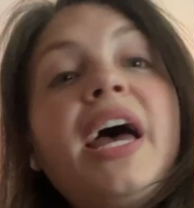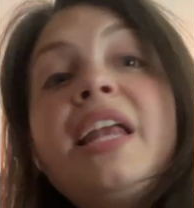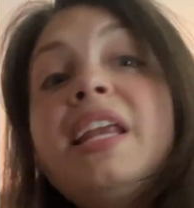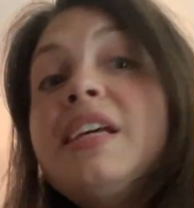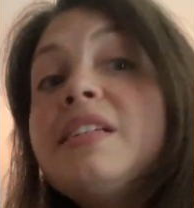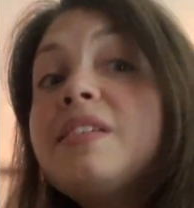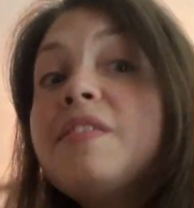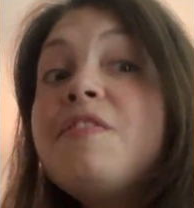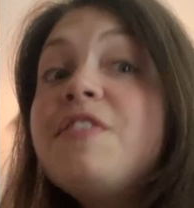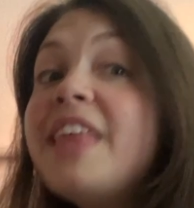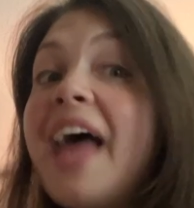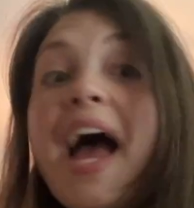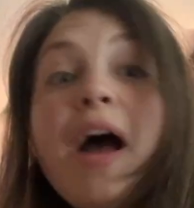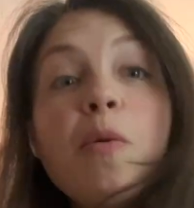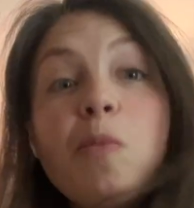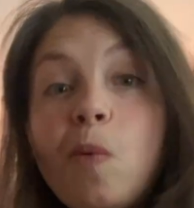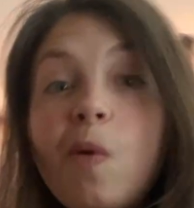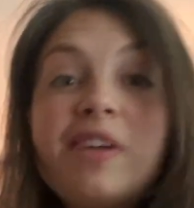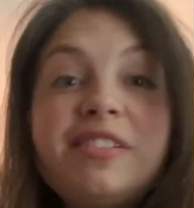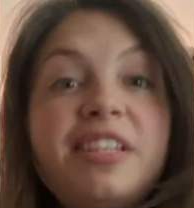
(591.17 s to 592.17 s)
And as if
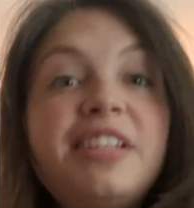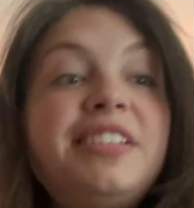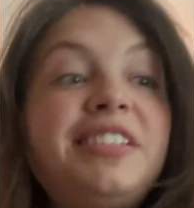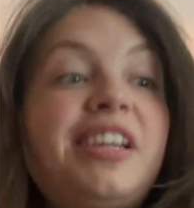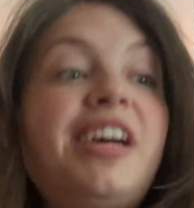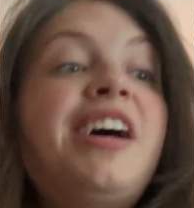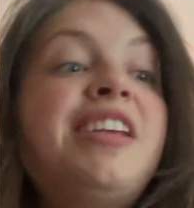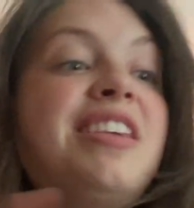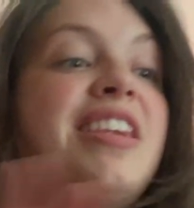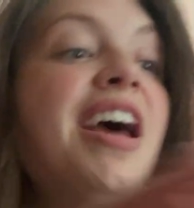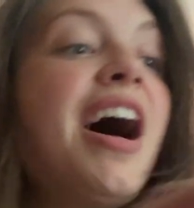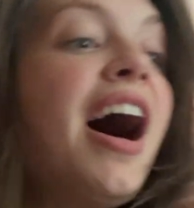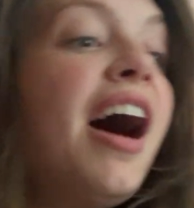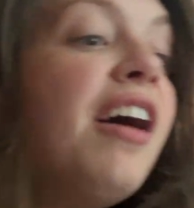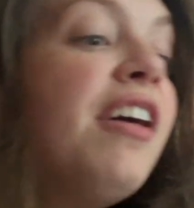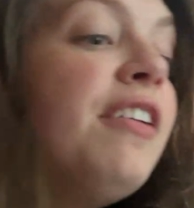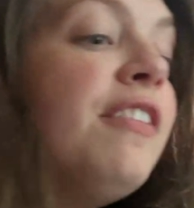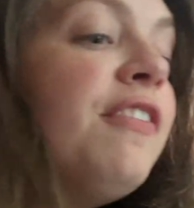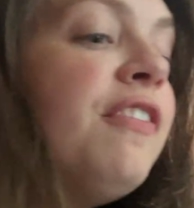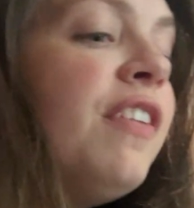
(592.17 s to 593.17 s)
that wasn't
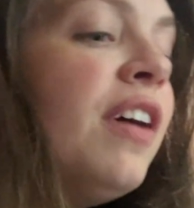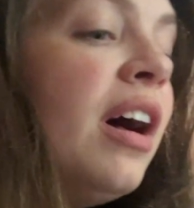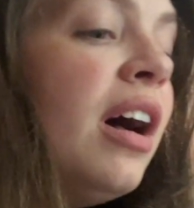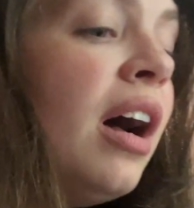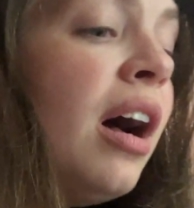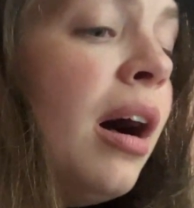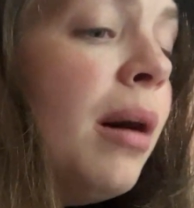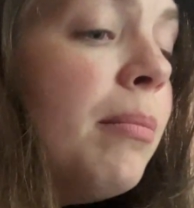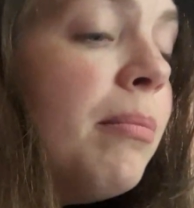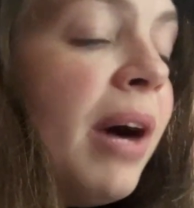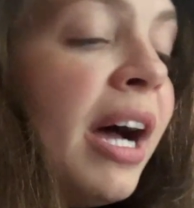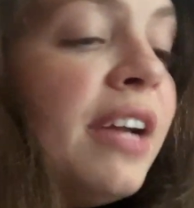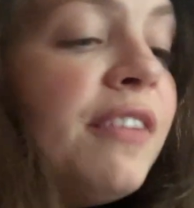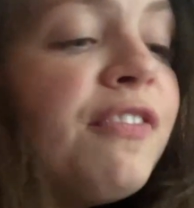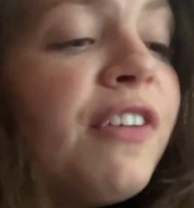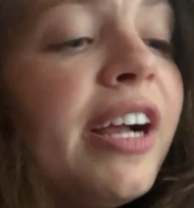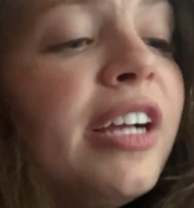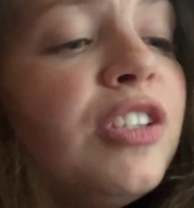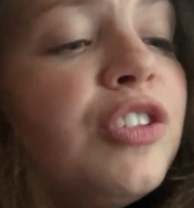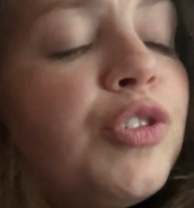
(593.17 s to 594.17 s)
enough, my
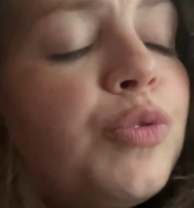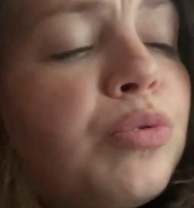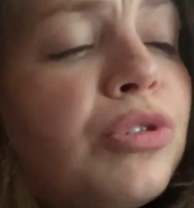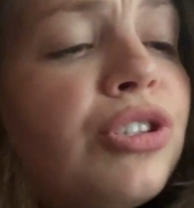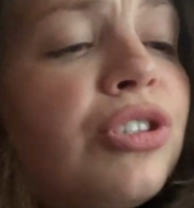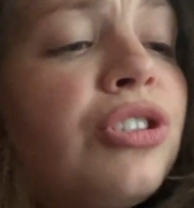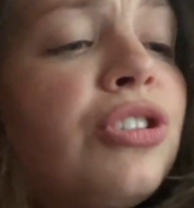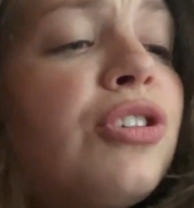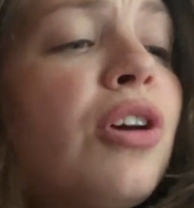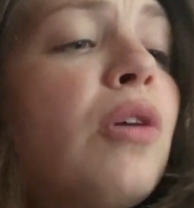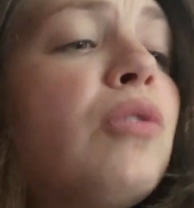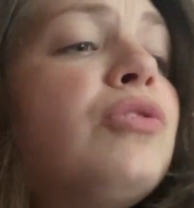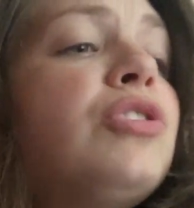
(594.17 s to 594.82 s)
friends were so